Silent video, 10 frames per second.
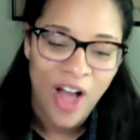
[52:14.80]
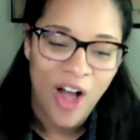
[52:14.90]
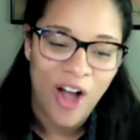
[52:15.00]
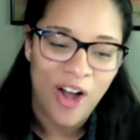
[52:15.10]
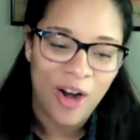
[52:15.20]

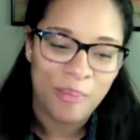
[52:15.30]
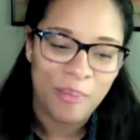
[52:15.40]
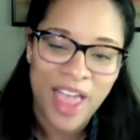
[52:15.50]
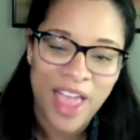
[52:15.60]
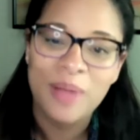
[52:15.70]
are
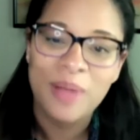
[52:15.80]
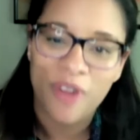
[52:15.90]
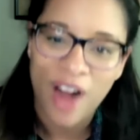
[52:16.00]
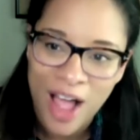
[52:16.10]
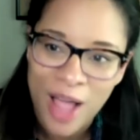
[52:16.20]
paying
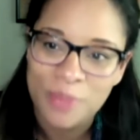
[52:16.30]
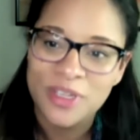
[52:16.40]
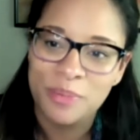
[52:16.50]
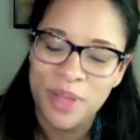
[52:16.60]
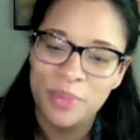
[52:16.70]
bribes to
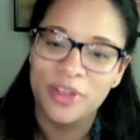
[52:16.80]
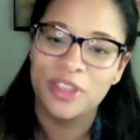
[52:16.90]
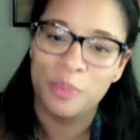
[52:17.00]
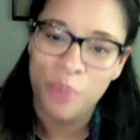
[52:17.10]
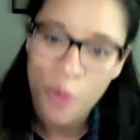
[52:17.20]
people at the
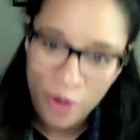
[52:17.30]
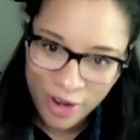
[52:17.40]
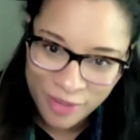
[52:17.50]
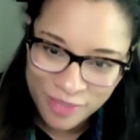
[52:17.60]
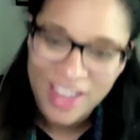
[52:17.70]

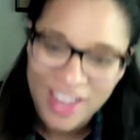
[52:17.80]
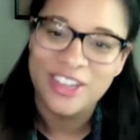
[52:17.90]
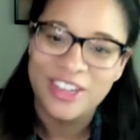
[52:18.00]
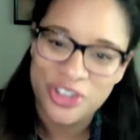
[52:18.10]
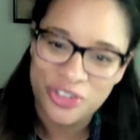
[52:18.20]
port
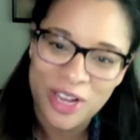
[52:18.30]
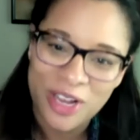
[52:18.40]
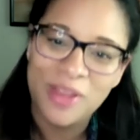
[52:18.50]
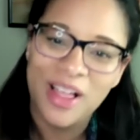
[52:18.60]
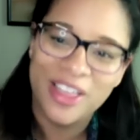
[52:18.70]
to
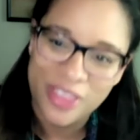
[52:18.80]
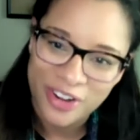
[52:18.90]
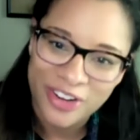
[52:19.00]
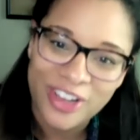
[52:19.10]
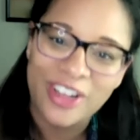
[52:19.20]
streamline their
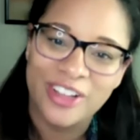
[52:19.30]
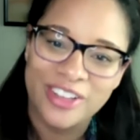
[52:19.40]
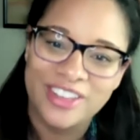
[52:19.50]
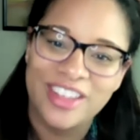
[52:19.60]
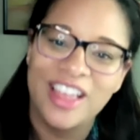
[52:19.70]

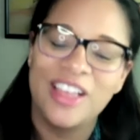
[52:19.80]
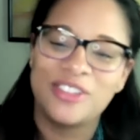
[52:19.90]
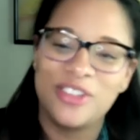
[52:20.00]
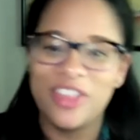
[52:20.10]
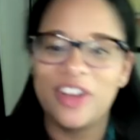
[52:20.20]
goods
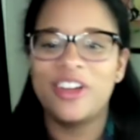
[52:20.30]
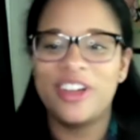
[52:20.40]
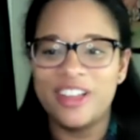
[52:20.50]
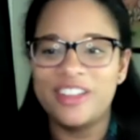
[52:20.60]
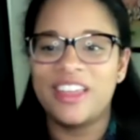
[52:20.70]
so their
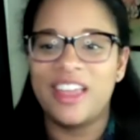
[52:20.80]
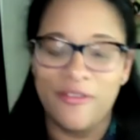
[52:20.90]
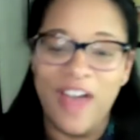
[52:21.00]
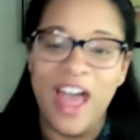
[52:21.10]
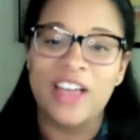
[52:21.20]
goods can
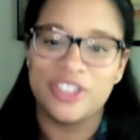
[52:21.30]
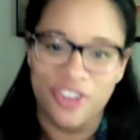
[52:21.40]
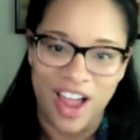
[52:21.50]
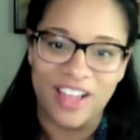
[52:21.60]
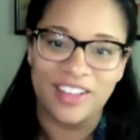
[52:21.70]
fast
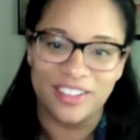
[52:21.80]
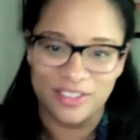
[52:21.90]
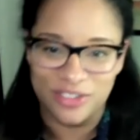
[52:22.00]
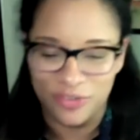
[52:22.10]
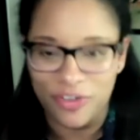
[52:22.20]
track
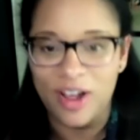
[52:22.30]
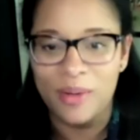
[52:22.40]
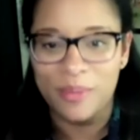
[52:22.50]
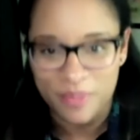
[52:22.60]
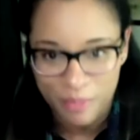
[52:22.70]

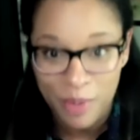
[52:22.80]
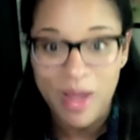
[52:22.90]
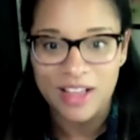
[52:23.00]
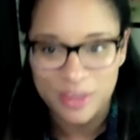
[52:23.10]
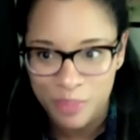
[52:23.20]
from
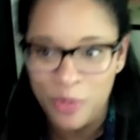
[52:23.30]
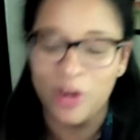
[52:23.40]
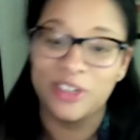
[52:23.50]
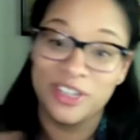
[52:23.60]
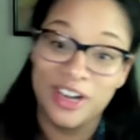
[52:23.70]
Mombasa
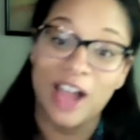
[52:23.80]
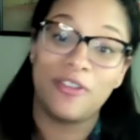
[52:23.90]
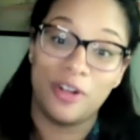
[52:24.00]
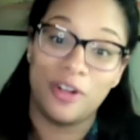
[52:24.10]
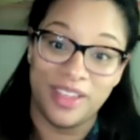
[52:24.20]
port to
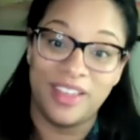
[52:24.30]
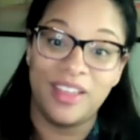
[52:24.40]
Nairobi.